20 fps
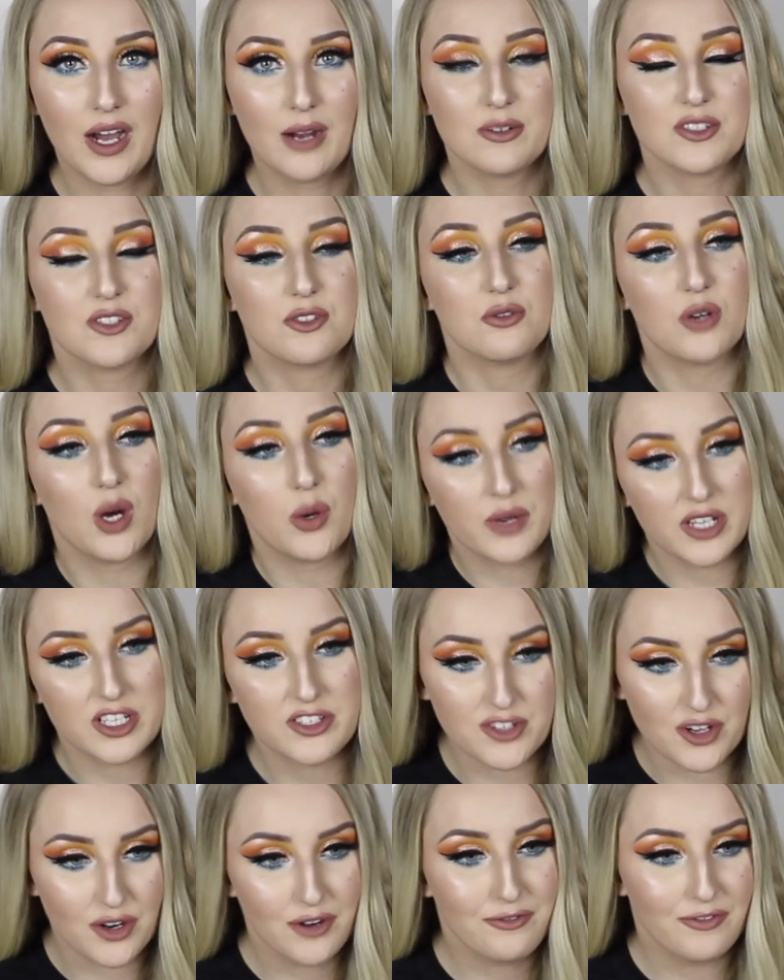I was growing
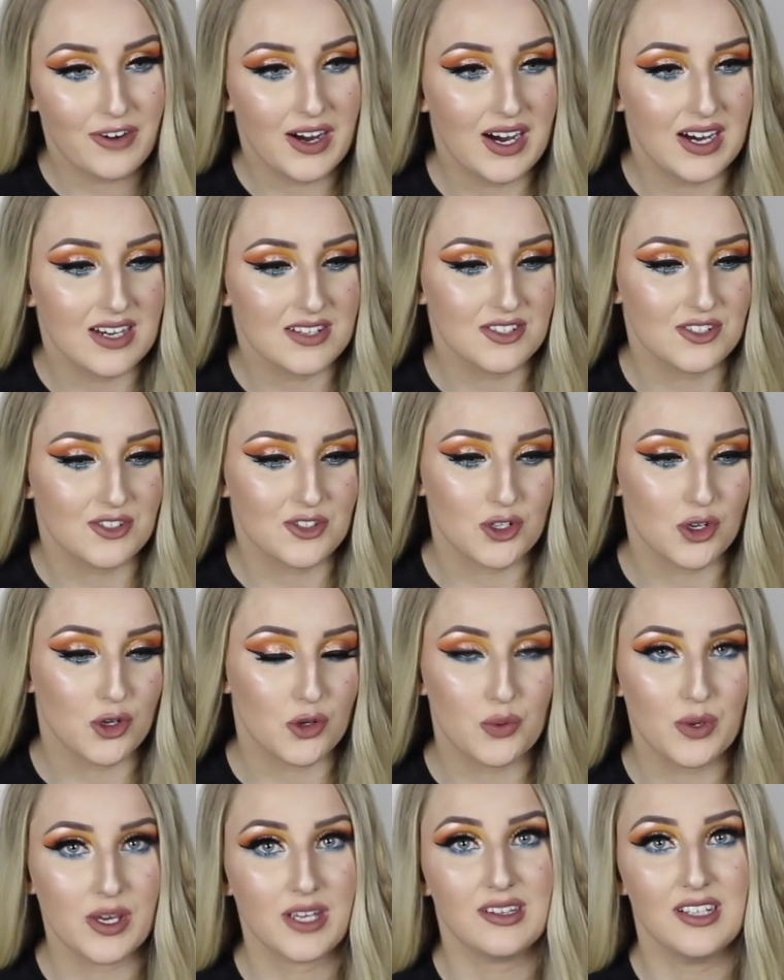so fast and so
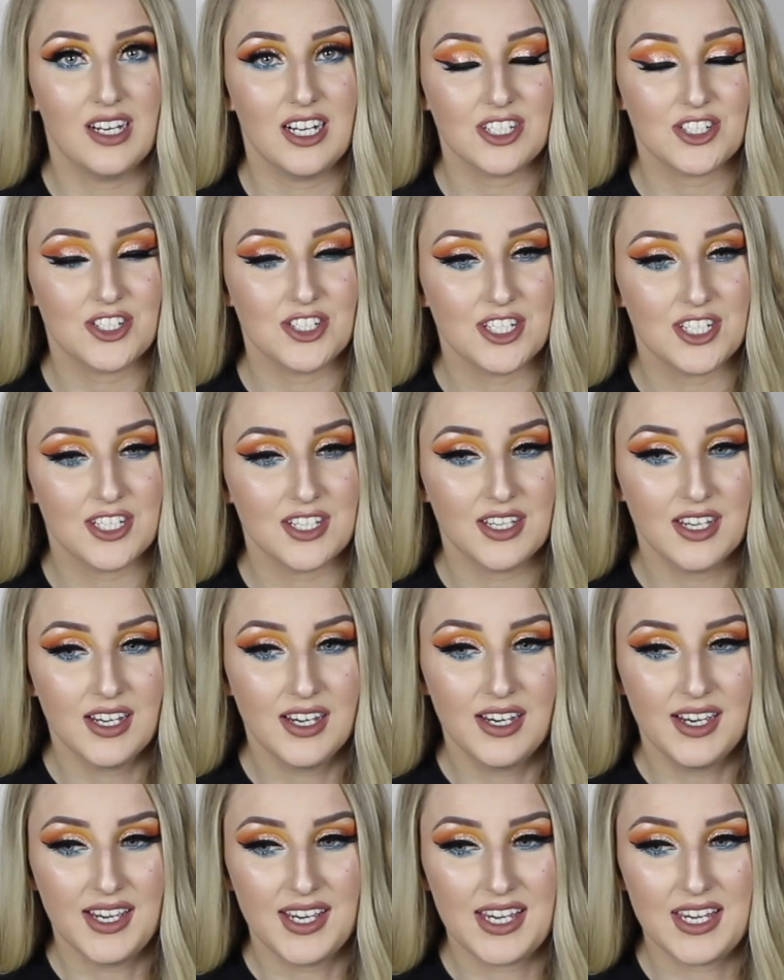quick last year
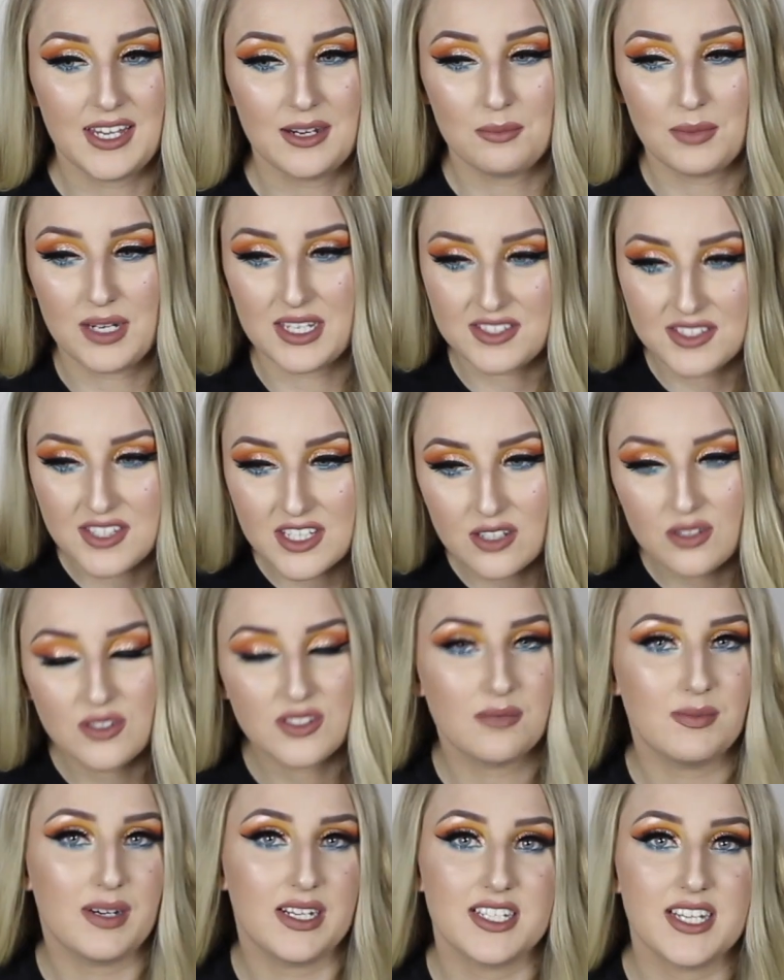in my
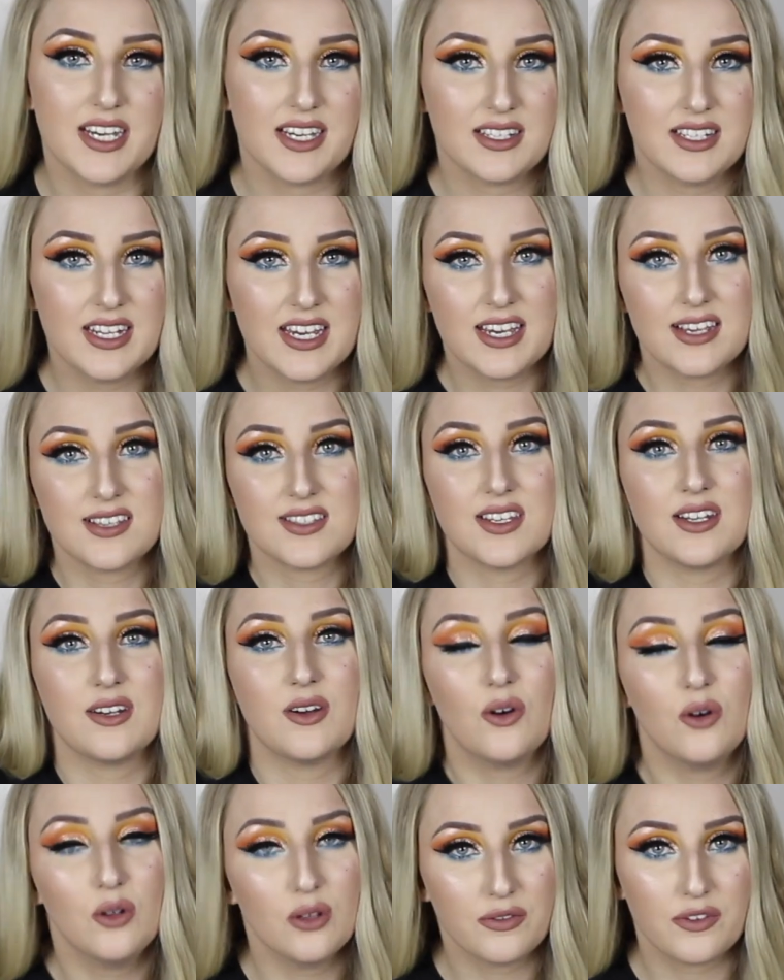skills and my techniques and
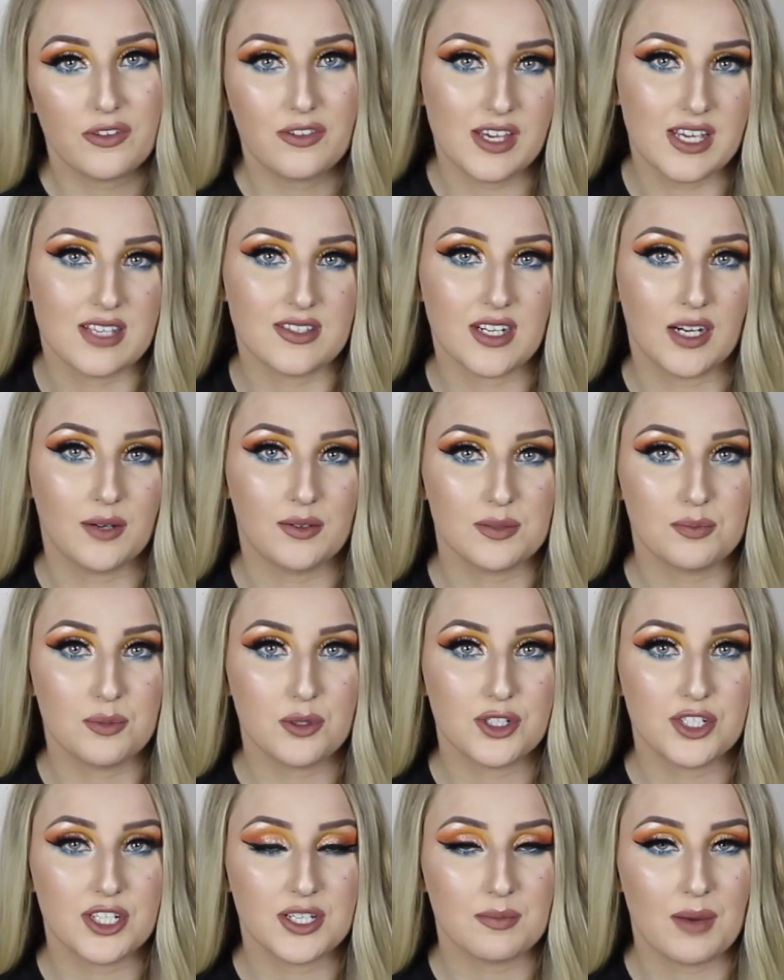all of the things that I was
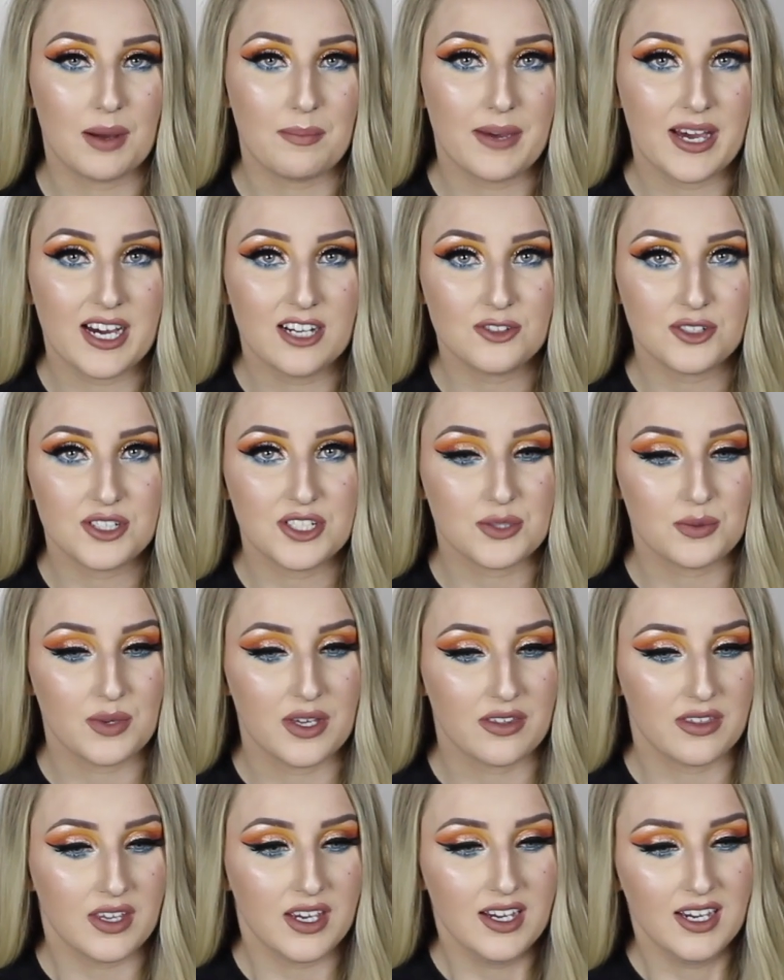pushing my boundaries
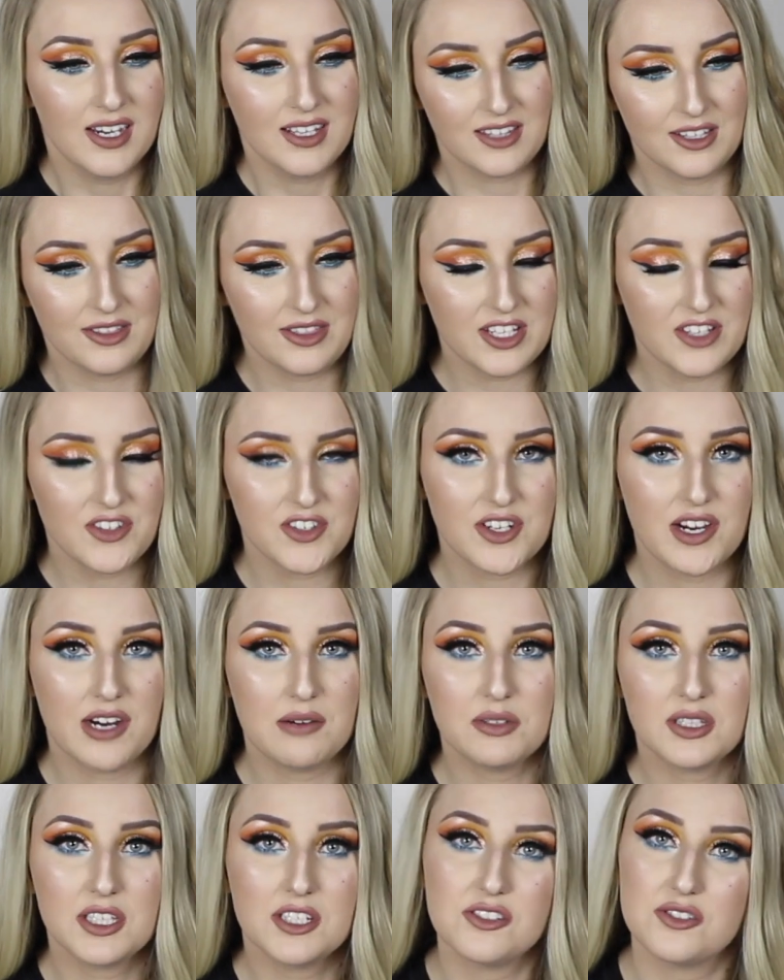with, that this year I
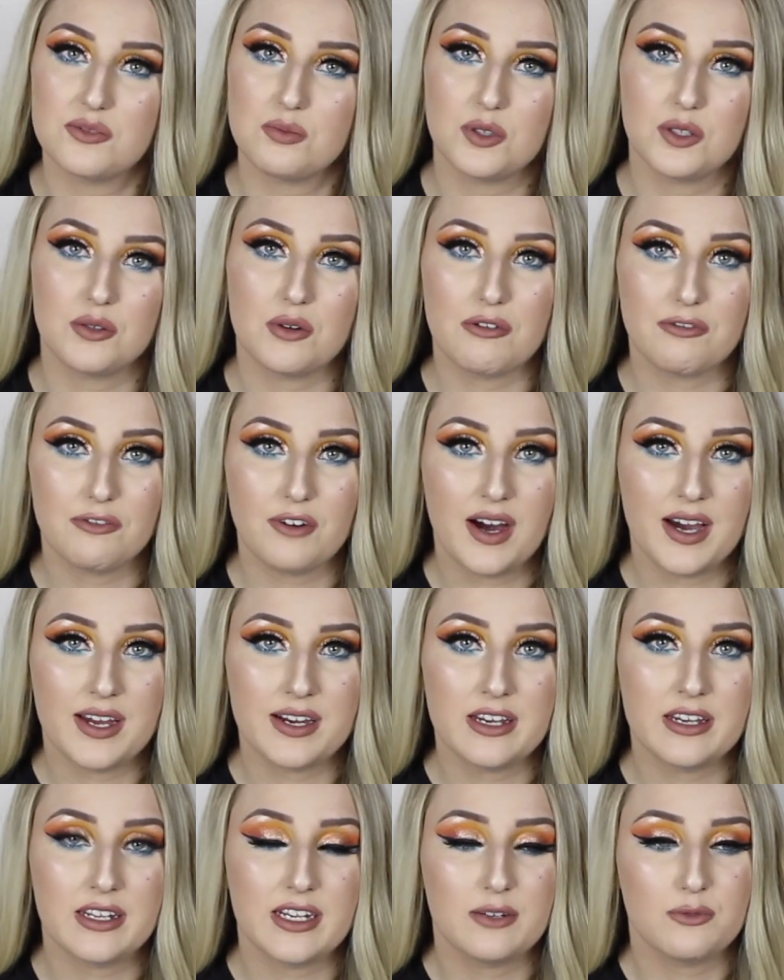really just want to refine
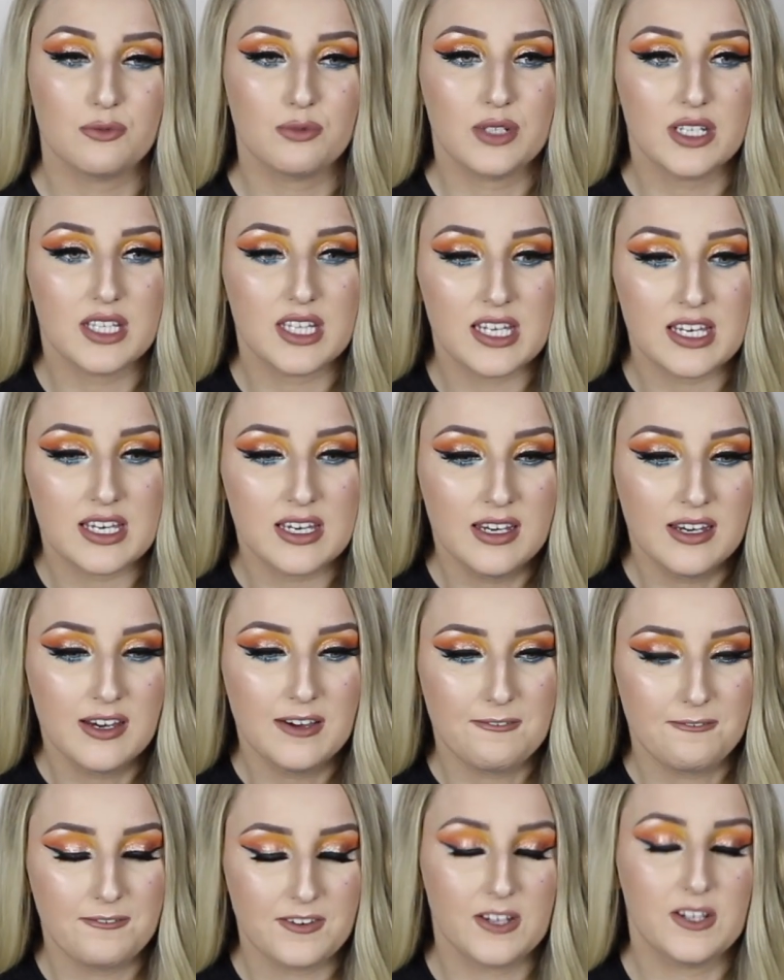it and really
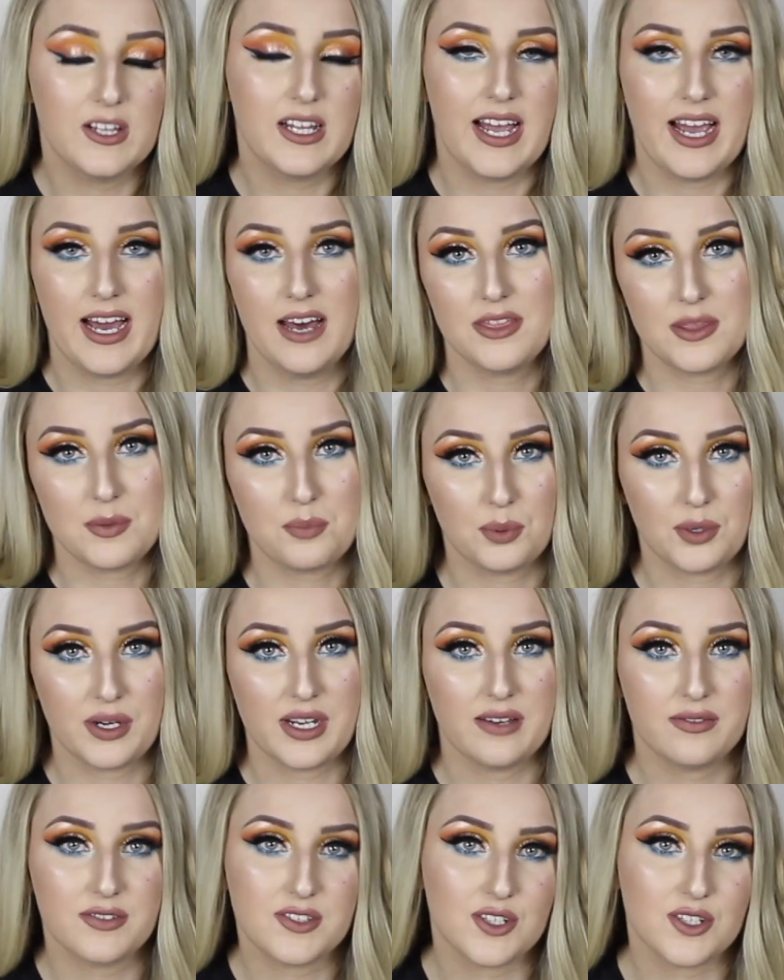fill out the brief.